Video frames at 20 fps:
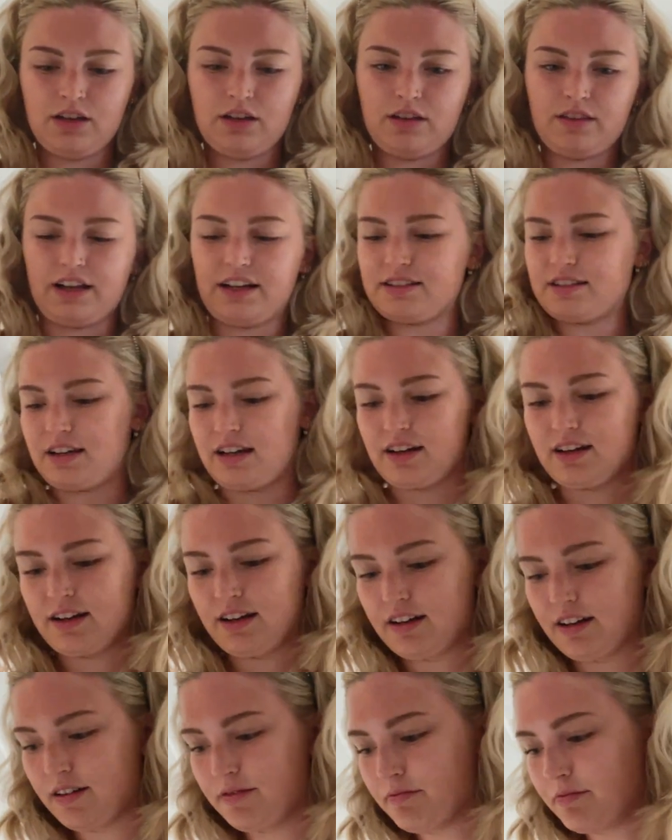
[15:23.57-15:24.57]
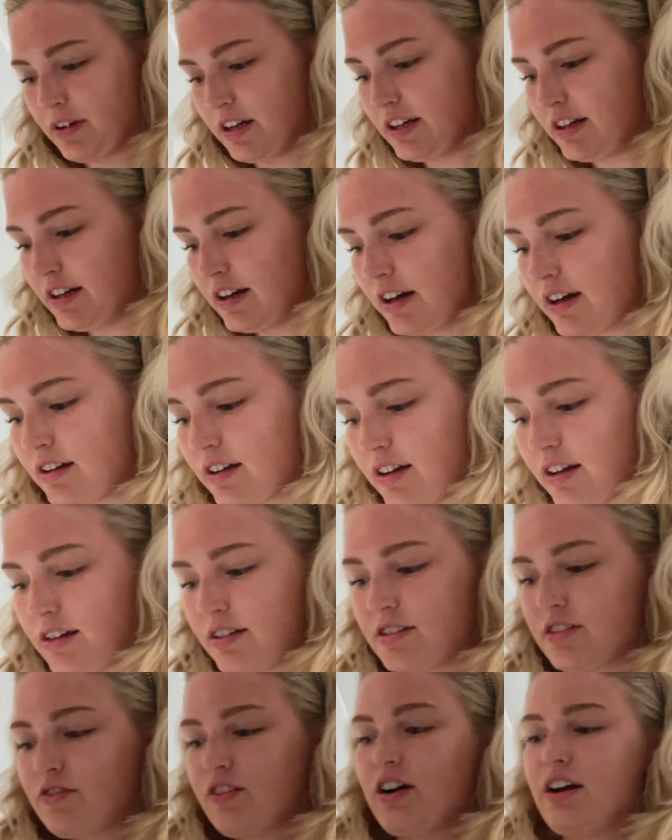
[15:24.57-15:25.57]
That's an anklet. I need a
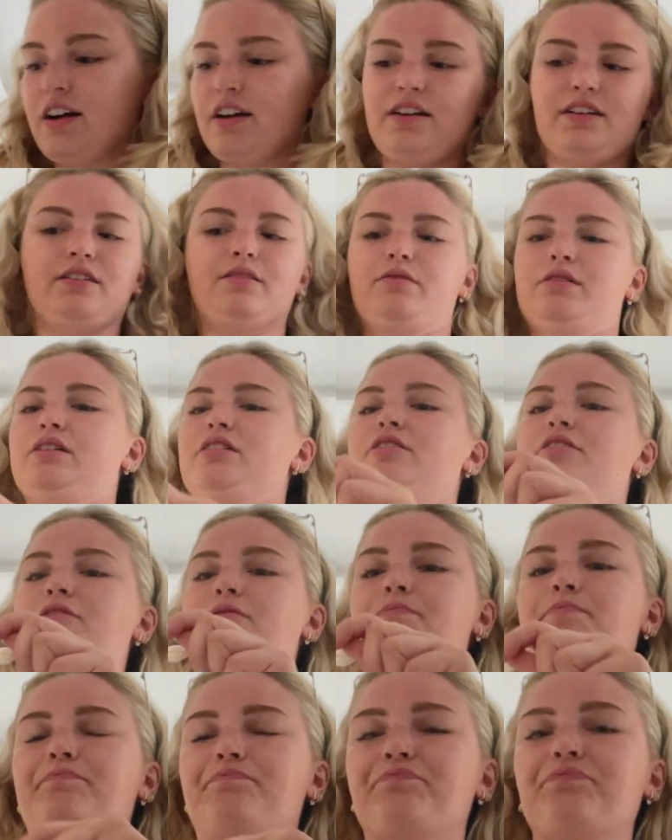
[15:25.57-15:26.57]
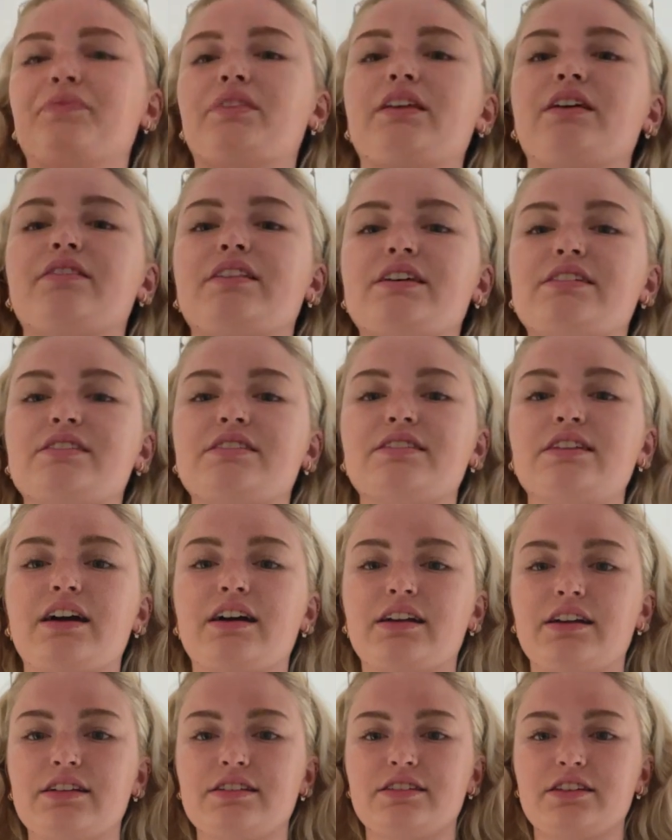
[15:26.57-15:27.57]
necklace. Right, here we go. This
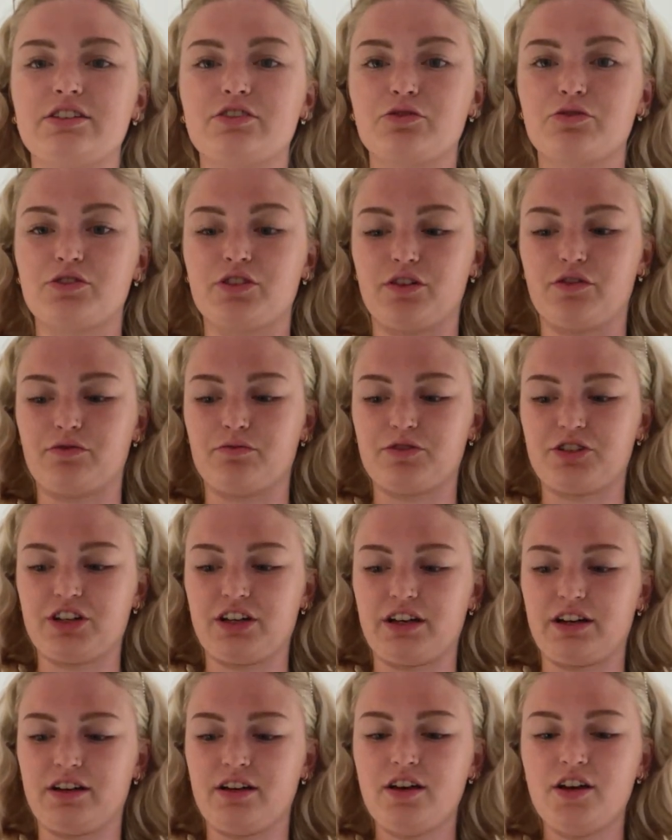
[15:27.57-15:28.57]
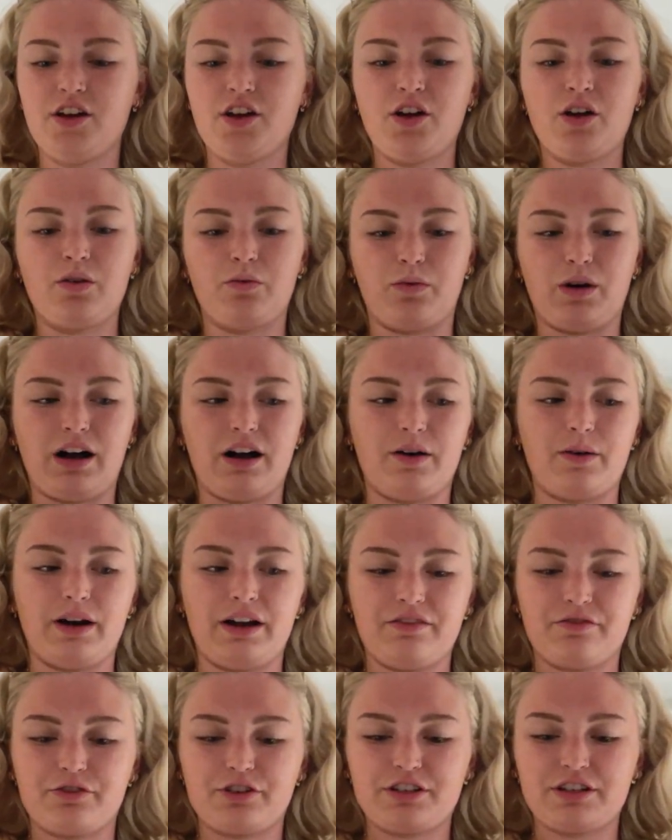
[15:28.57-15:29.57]
necklace is also from Shein. Wow,
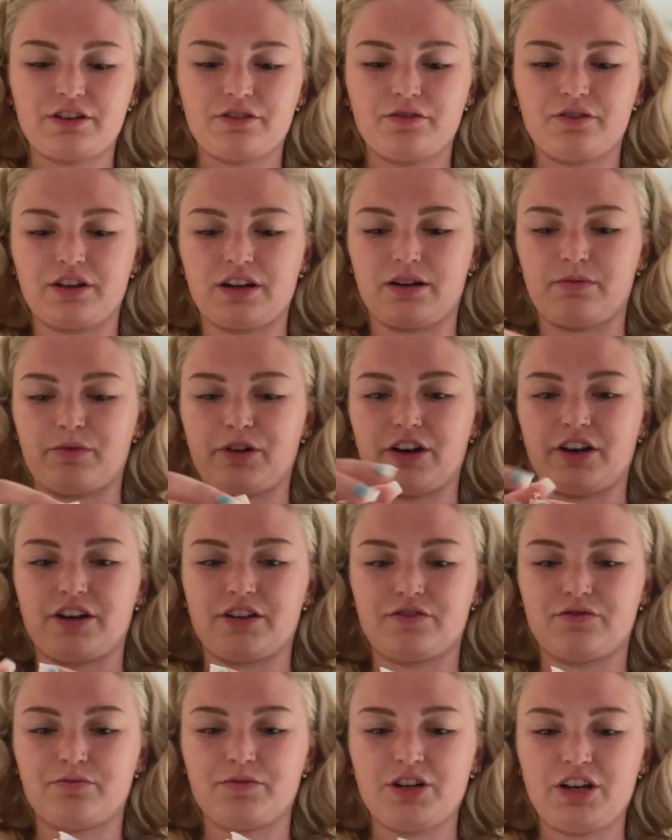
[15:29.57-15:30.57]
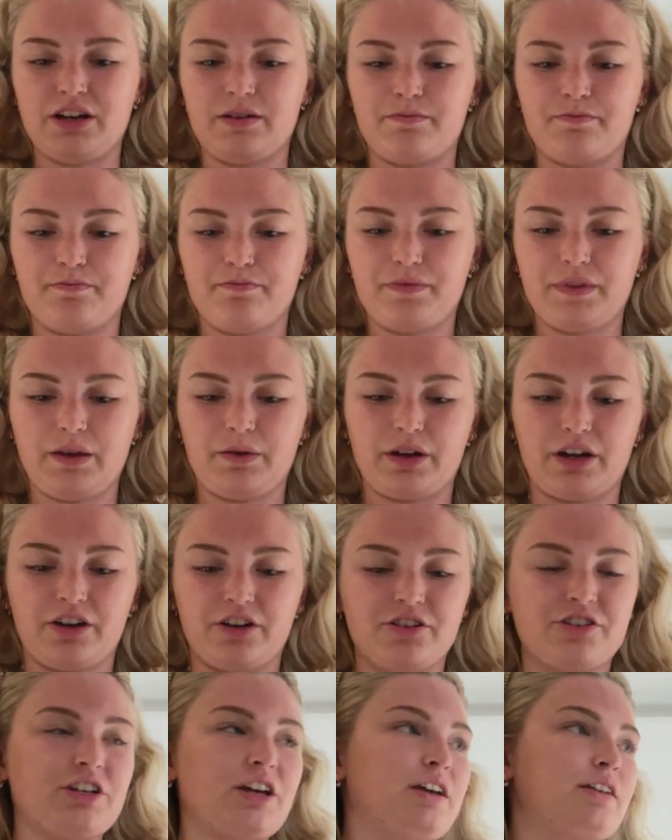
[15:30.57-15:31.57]
every single thing I'm wearing is from Shein. There we go,
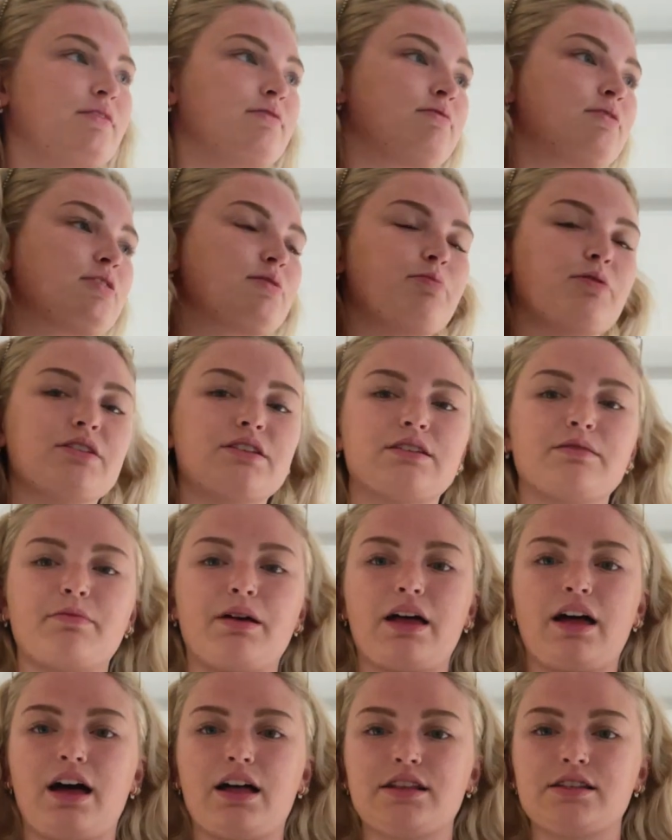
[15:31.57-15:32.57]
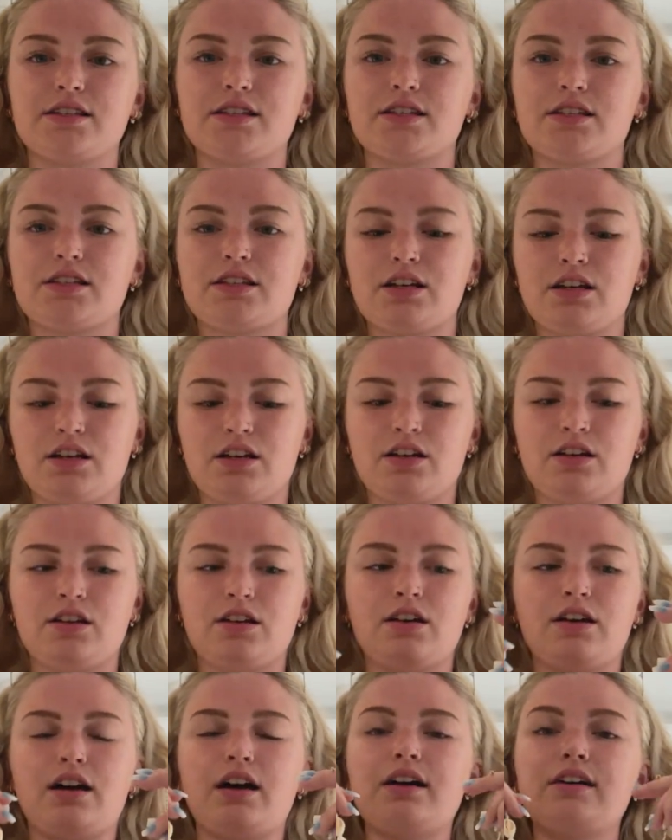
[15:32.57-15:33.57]
Shein. Sponsor my hands.
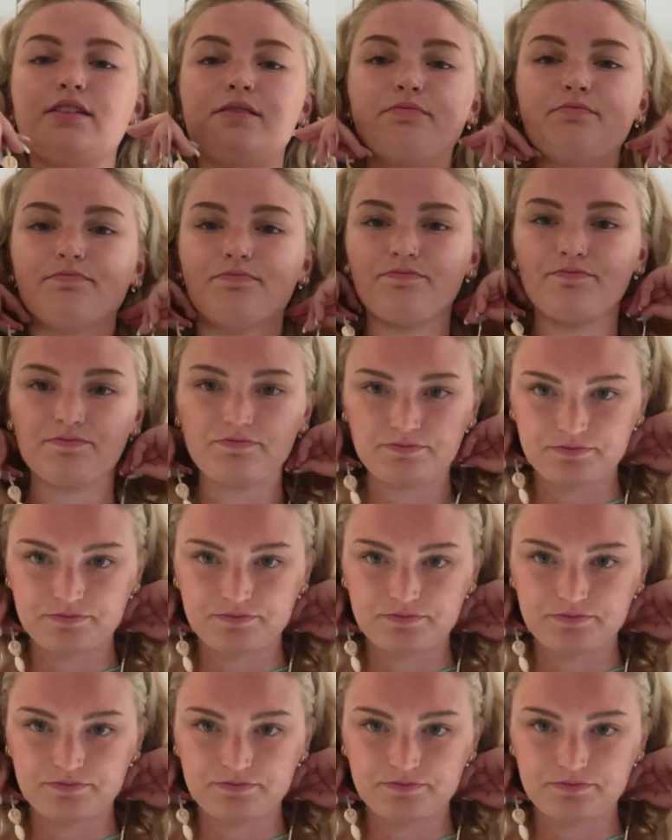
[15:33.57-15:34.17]
Um,